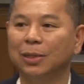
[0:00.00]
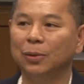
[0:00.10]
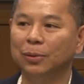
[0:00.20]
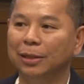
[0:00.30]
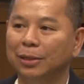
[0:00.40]

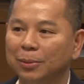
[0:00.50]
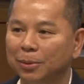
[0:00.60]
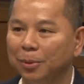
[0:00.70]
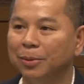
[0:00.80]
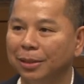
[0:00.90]
So there's
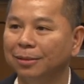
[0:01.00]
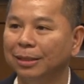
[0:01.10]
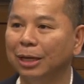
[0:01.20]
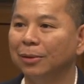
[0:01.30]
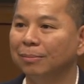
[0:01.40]
there been
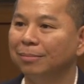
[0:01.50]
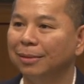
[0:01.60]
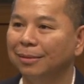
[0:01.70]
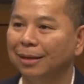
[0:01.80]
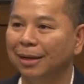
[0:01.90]
you
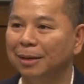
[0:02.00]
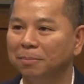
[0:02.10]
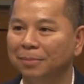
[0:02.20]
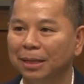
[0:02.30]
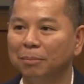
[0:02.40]
know
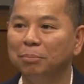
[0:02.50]
um,